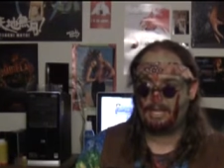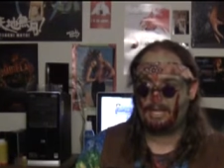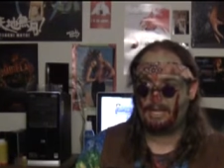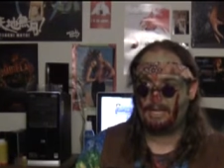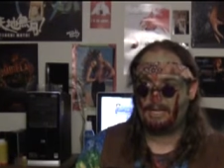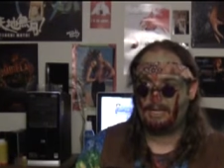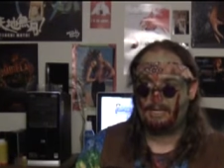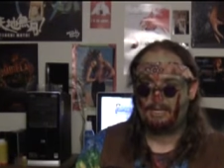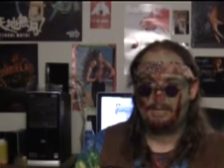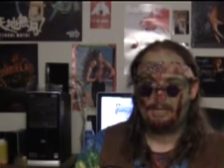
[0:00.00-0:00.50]

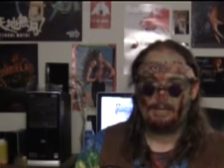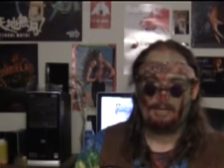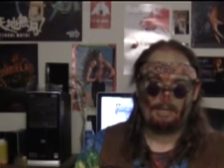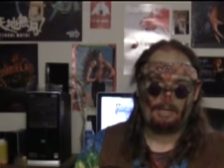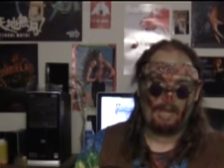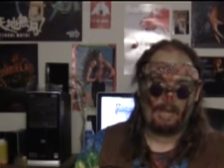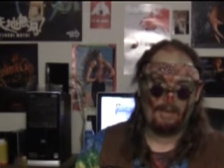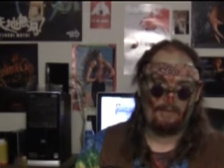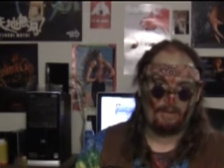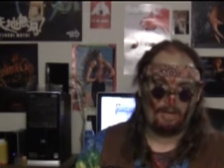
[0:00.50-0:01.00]
They
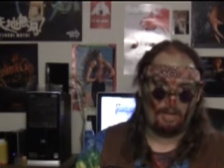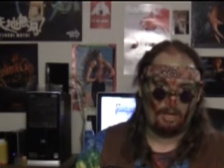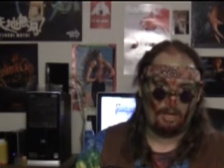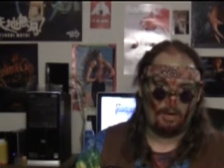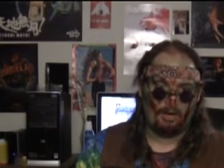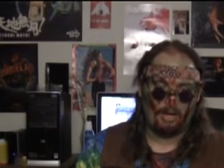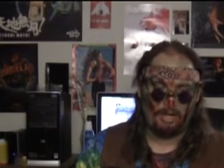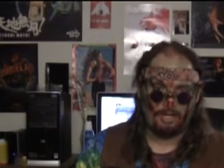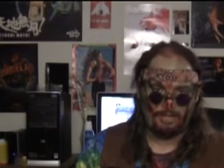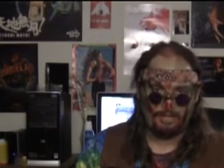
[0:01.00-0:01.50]
gave a
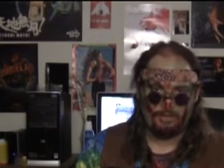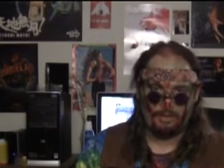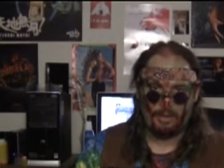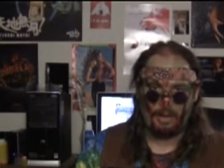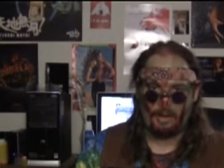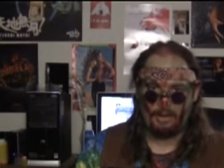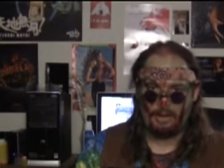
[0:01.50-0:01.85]
little history